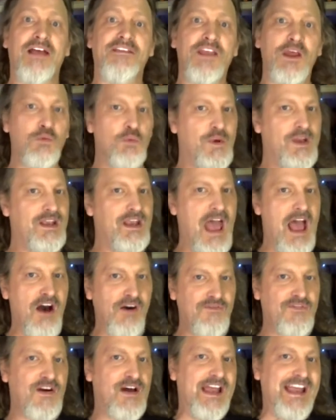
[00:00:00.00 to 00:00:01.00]
then when
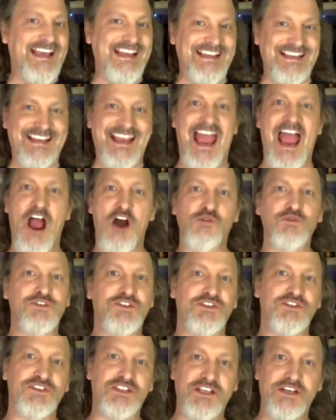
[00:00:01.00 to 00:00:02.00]
Alpha
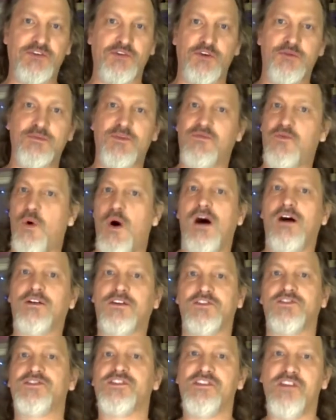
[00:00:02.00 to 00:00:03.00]
encounters the group of
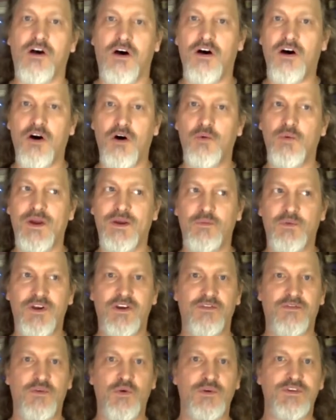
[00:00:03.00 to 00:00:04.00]
walkers in the hallway,
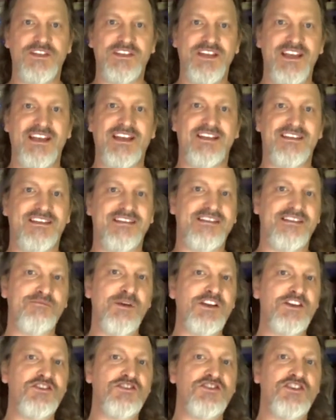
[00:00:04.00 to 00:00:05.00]
we're of course seeing is as
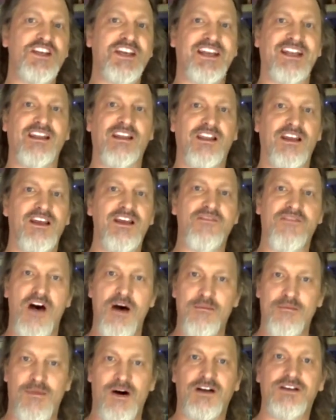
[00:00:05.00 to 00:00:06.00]
much as she can live
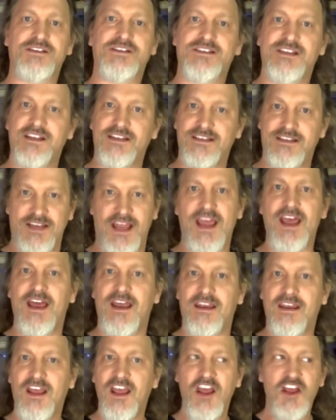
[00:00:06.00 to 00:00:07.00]
amongst the
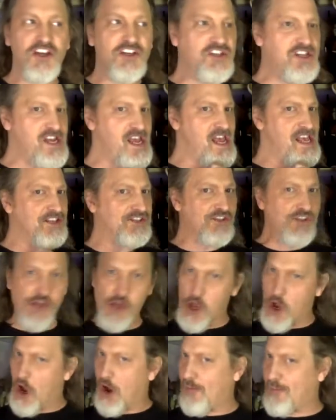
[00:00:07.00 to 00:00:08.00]
dead, she has
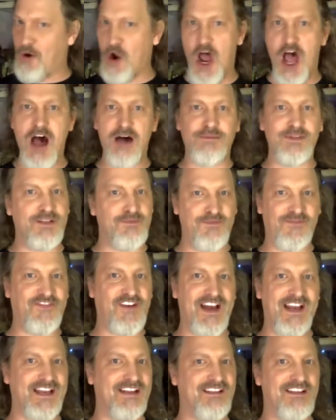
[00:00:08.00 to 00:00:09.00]
no problem
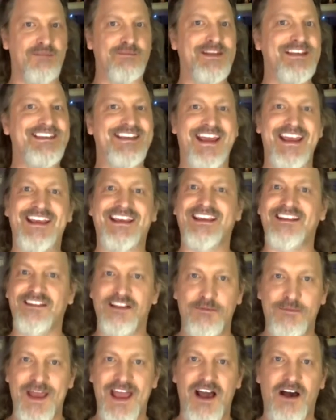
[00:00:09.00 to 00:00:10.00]
fighting them and taking
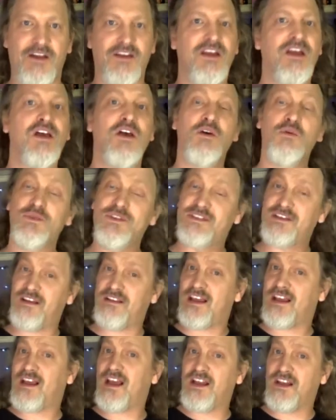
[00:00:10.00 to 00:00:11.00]
them out. We saw
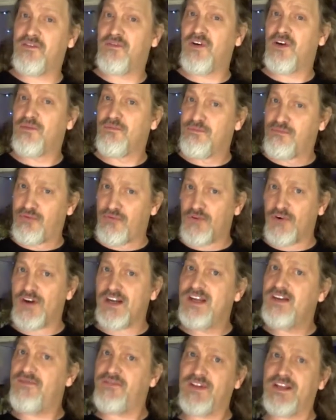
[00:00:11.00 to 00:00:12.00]
that kind of
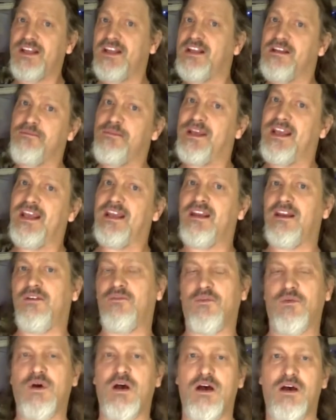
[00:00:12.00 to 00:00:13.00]
briefly in the
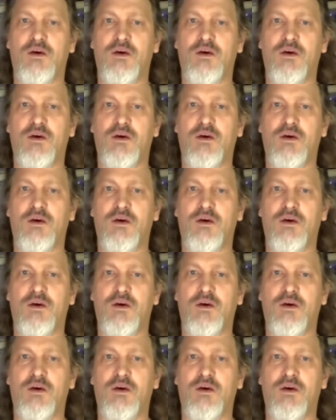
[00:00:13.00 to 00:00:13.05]
beginning